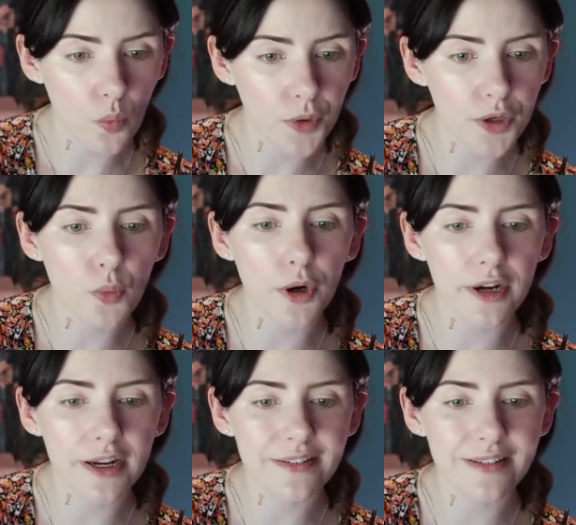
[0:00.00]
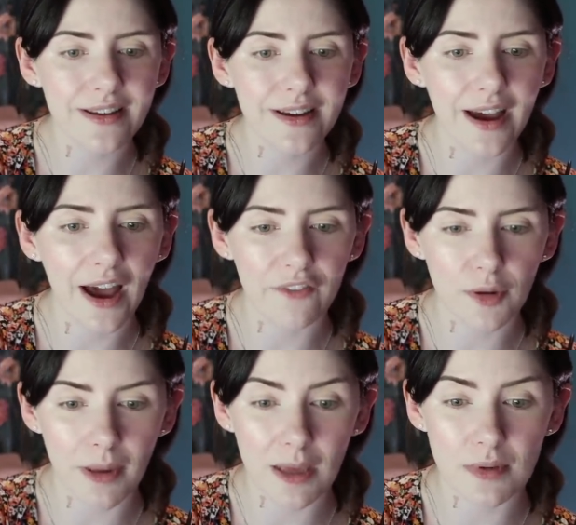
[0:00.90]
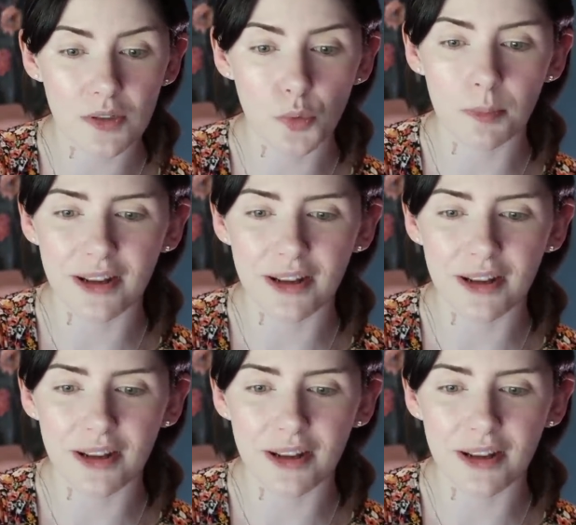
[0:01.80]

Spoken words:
were you worried having babies would